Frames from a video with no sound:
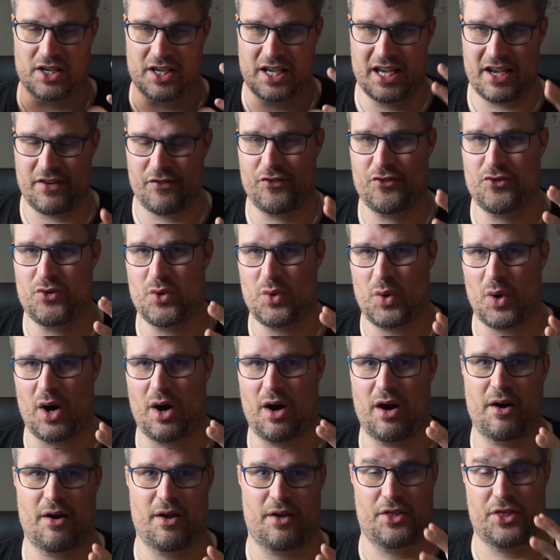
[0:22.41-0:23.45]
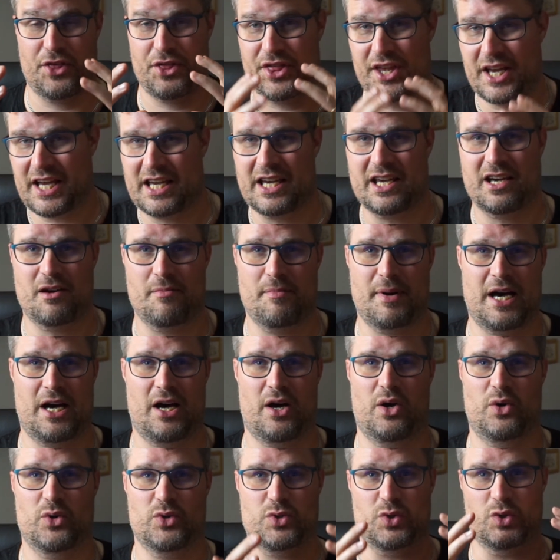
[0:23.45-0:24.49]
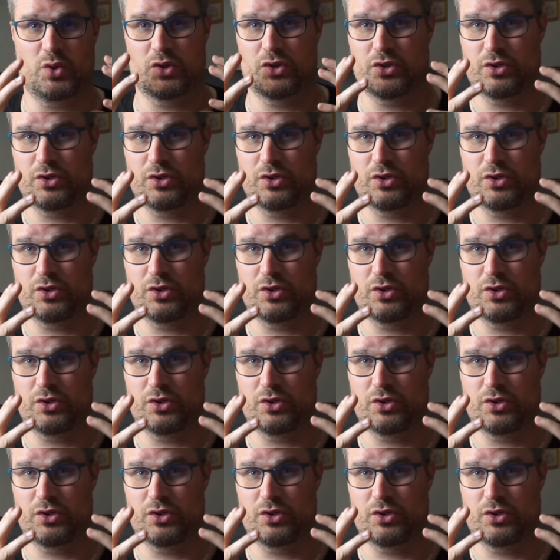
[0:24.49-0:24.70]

if you are thinking about